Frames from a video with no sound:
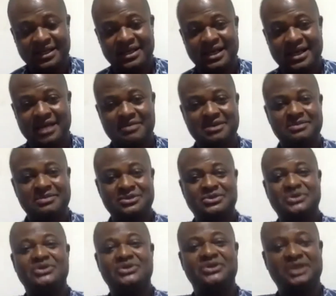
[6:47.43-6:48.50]
I'm able to
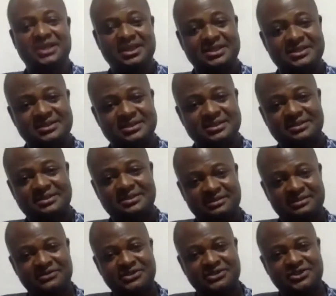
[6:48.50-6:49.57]
create a
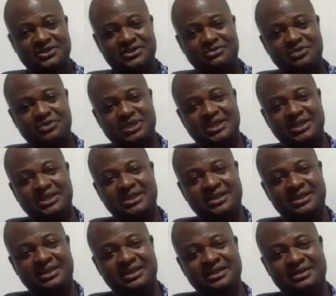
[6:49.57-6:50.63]
vision within
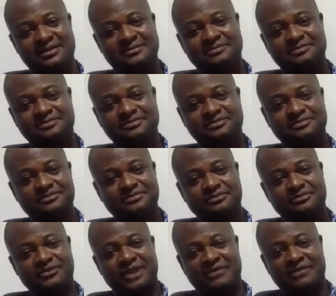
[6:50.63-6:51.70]
the
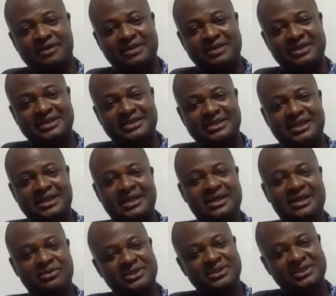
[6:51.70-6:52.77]
environmental scan
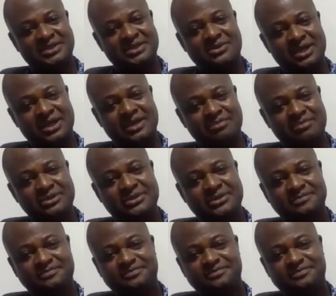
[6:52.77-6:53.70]
and with stakeholder input.